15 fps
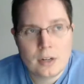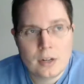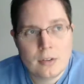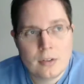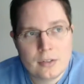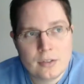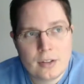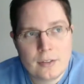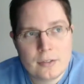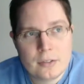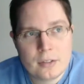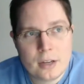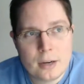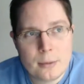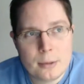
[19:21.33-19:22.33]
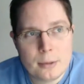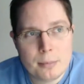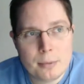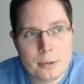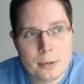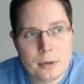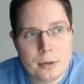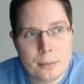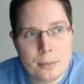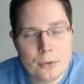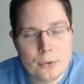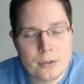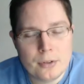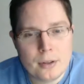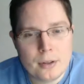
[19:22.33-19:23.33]
I think Seven's got to be
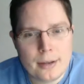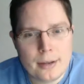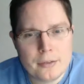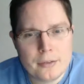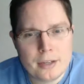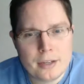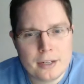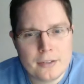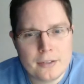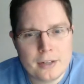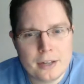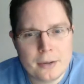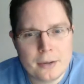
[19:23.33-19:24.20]
approaching classic age now,